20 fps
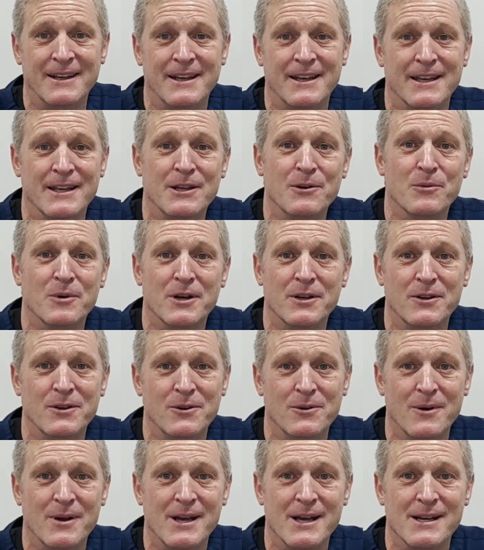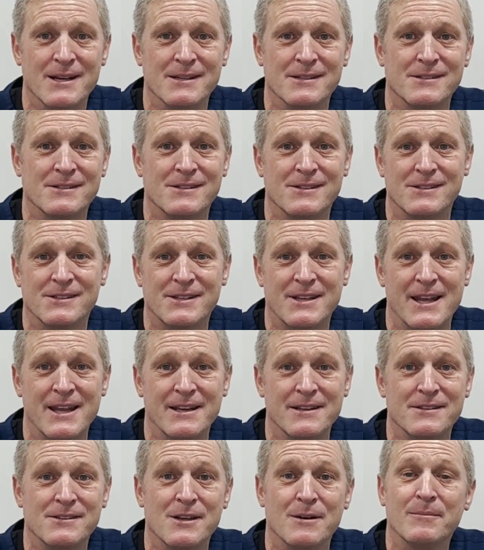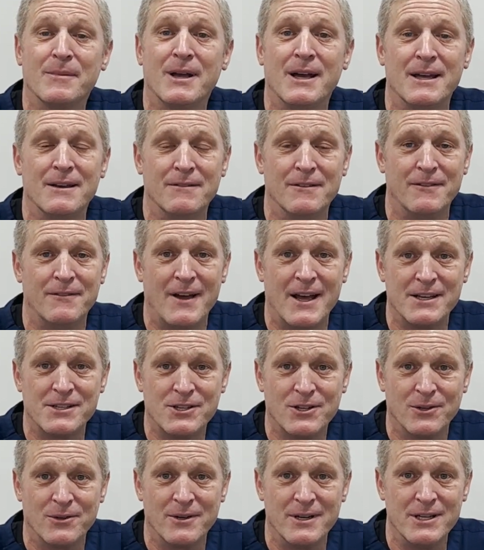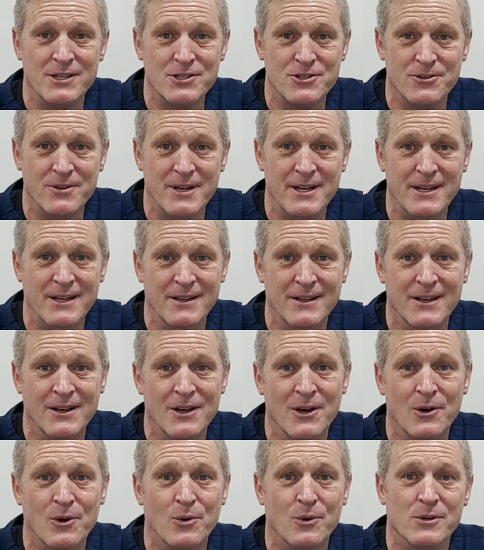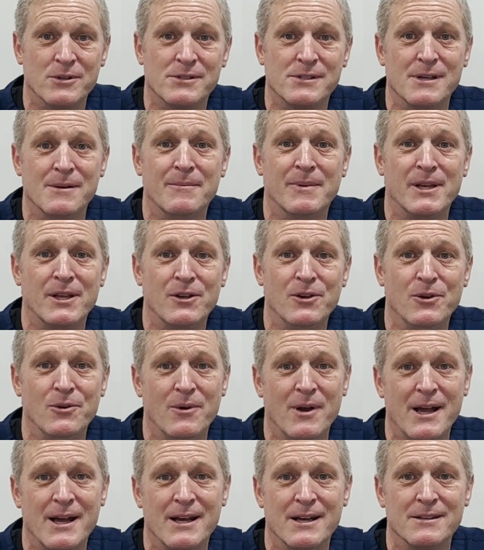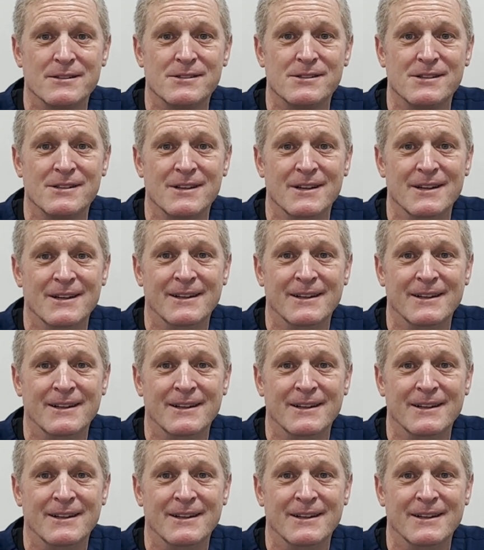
anyone who has sustained some kind of a vascular injury, or somebody who has